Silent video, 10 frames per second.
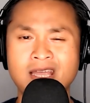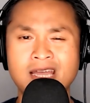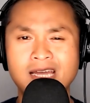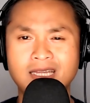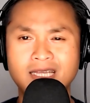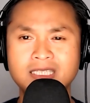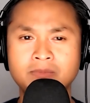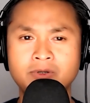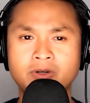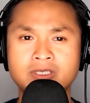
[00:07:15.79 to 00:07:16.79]
These
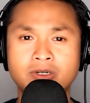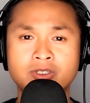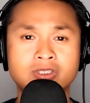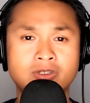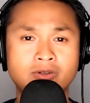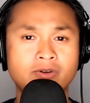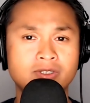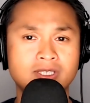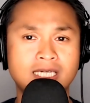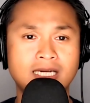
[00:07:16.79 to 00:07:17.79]
components are so
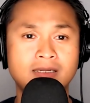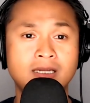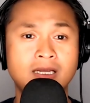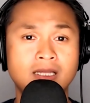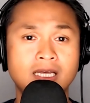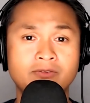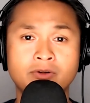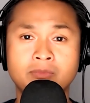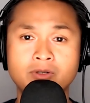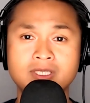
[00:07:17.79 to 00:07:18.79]
versatile that for
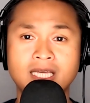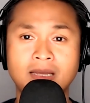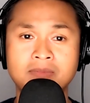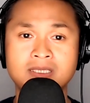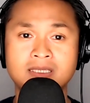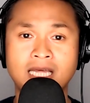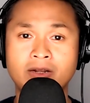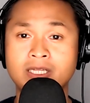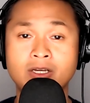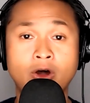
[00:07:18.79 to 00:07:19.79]
most games, they are
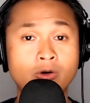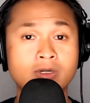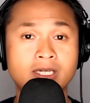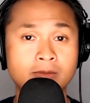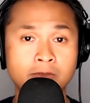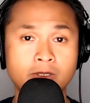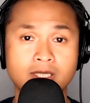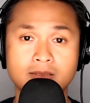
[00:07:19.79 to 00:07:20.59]
the only component.